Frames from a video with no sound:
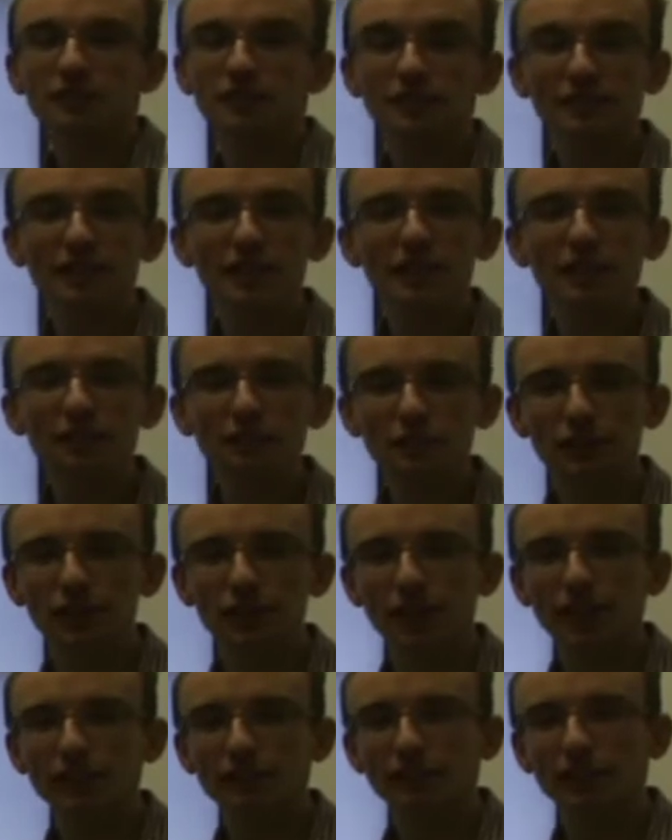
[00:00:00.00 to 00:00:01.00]
of safe
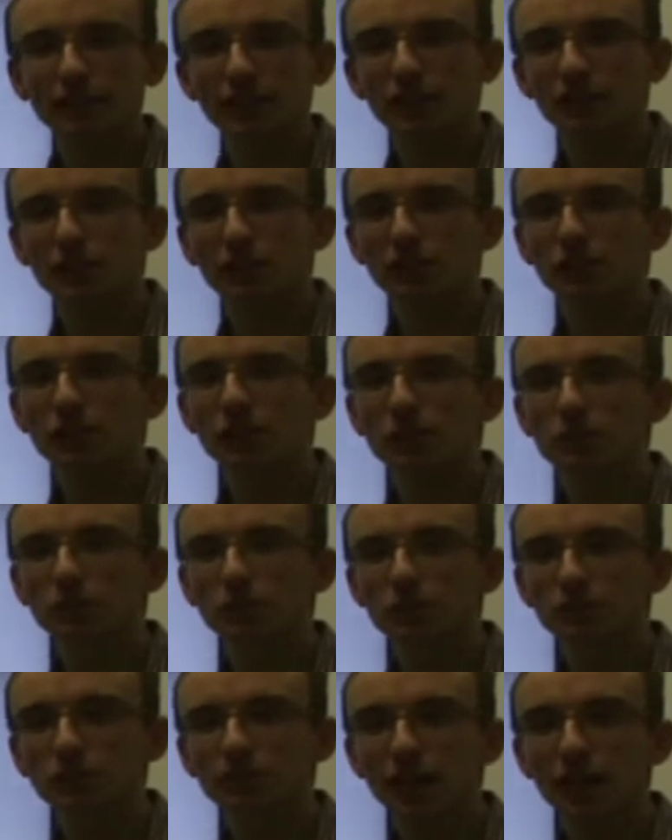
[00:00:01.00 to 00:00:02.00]
sites that you can
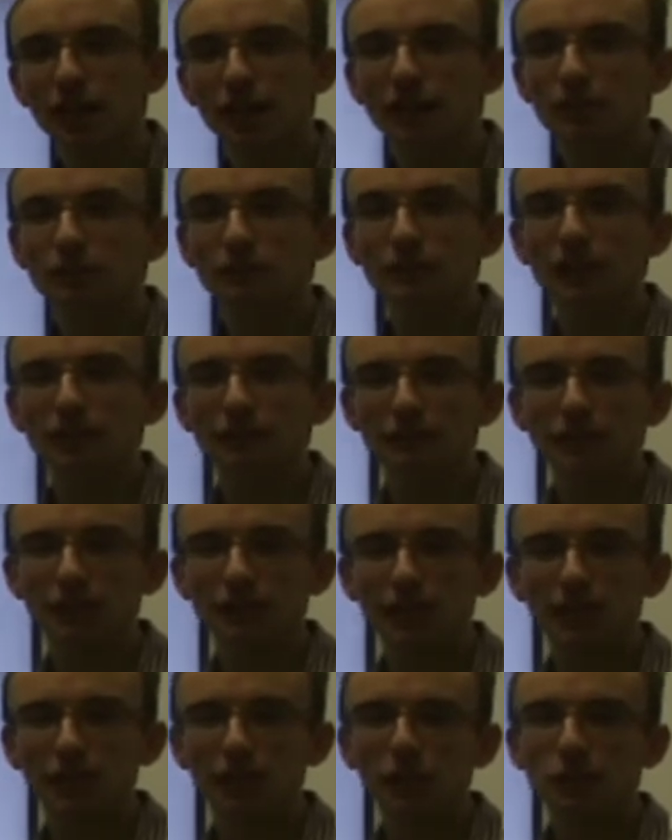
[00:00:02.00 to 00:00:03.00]
use to help
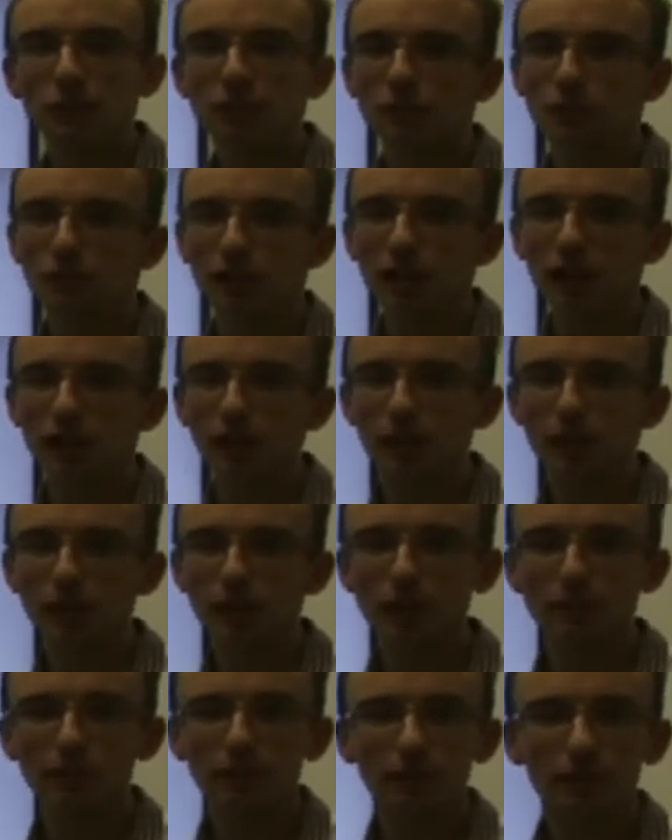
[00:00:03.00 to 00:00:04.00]
navigate through the dark
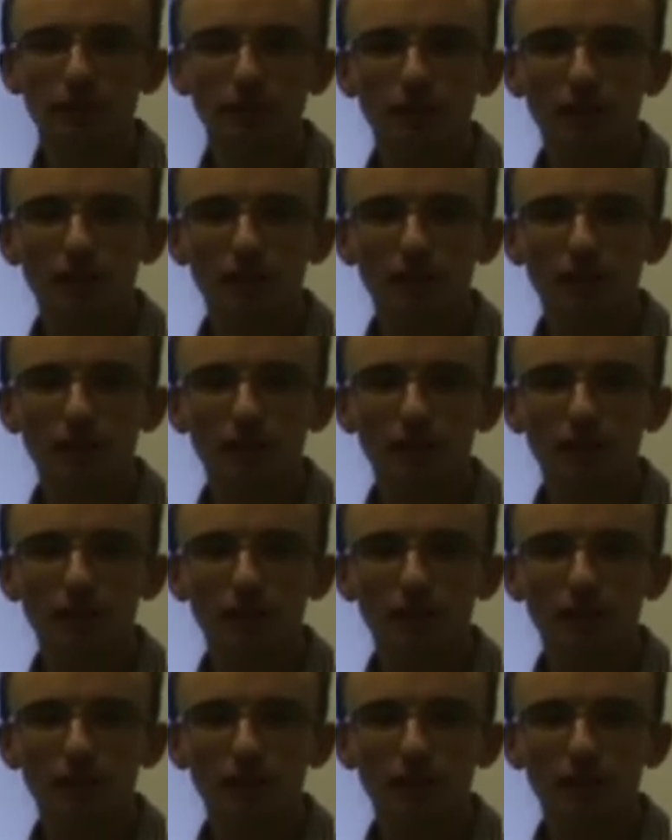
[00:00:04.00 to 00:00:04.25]
web.